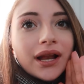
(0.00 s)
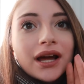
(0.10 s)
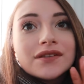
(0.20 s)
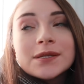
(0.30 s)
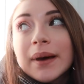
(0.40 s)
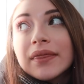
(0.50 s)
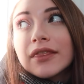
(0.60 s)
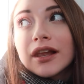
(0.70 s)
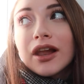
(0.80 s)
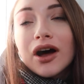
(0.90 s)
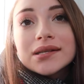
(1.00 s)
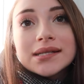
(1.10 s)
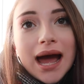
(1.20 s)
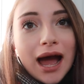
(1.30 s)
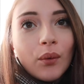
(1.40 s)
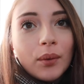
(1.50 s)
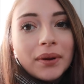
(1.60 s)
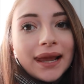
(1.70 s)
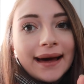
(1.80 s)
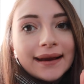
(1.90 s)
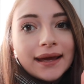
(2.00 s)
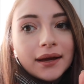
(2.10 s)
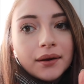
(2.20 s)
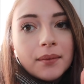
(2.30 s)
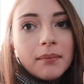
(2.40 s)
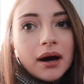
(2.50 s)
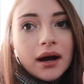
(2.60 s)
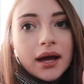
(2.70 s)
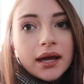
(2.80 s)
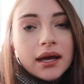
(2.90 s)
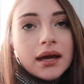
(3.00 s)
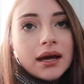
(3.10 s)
and I've spent the last hour planning my